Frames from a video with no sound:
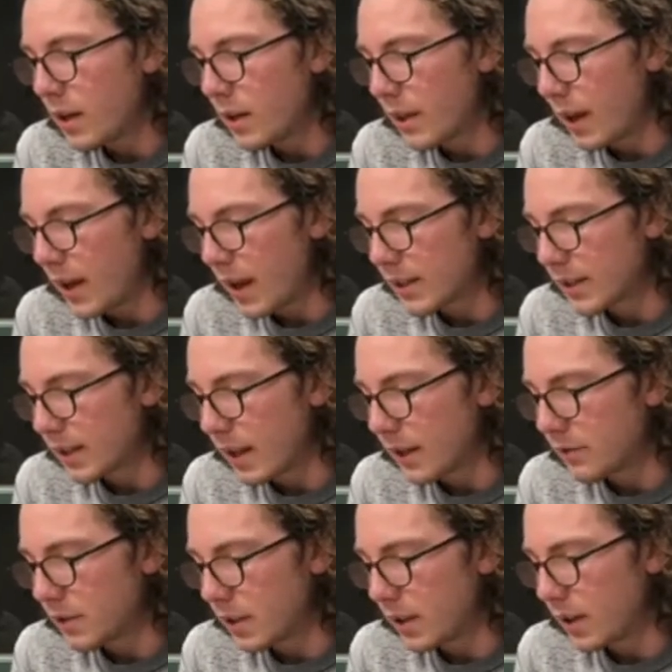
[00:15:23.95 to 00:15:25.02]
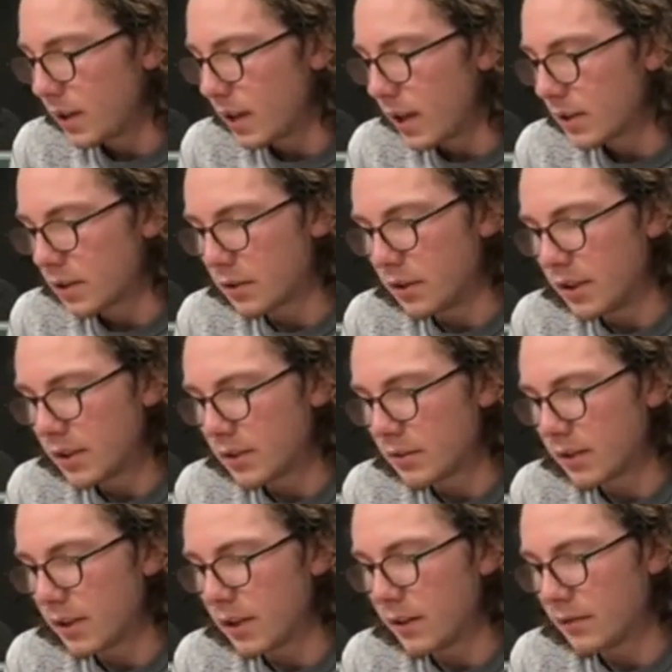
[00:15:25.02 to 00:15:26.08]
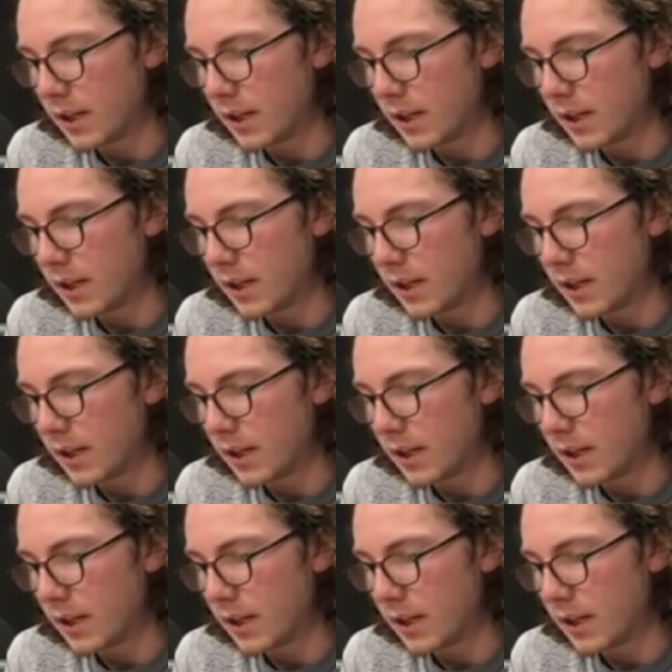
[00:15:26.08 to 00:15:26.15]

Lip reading: that has a lot of genealogical history of